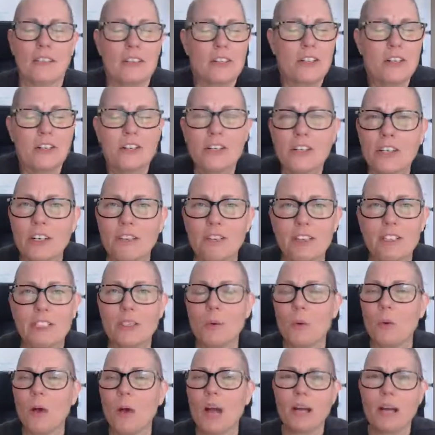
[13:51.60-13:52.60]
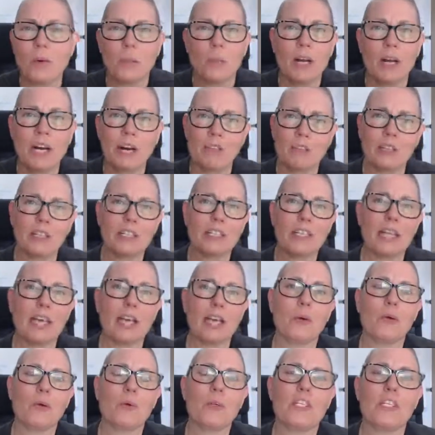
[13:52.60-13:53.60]
nervous, whatever
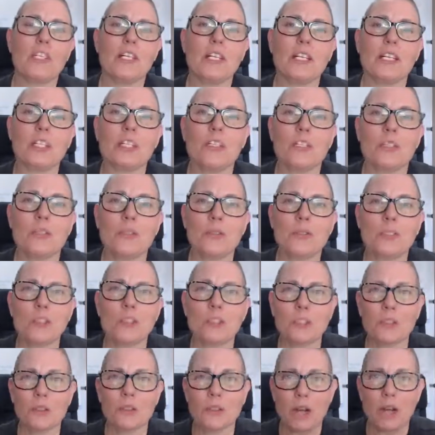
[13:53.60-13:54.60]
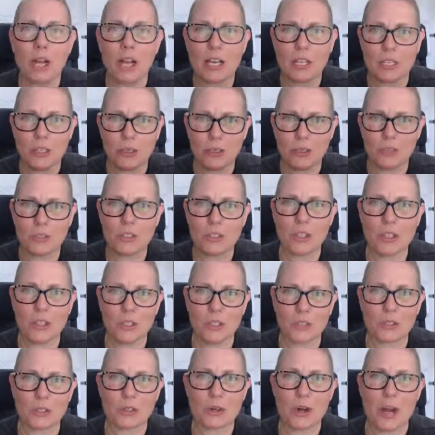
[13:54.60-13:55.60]
language it is you describe, use to
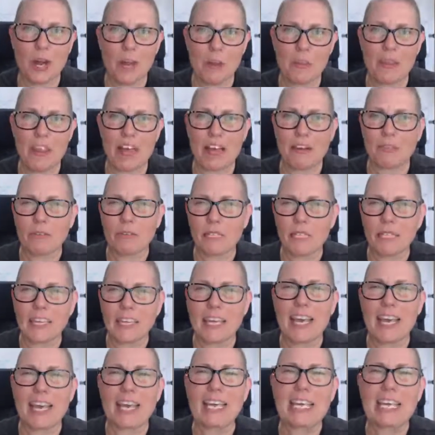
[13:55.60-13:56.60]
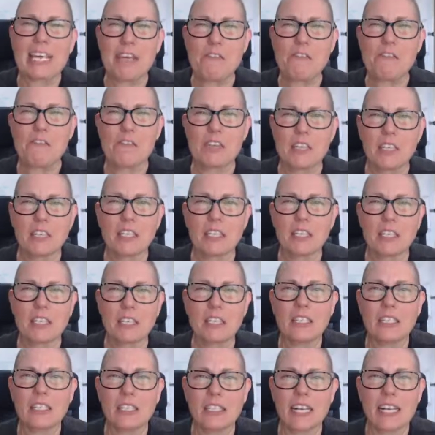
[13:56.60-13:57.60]
describe that really icky
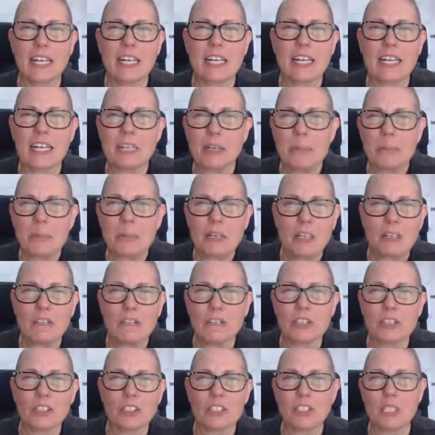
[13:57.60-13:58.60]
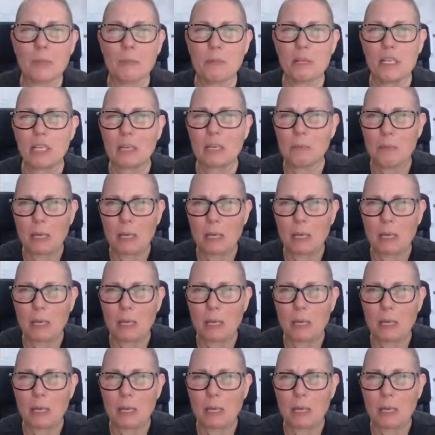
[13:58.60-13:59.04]
feeling you get in the pit of your stomach,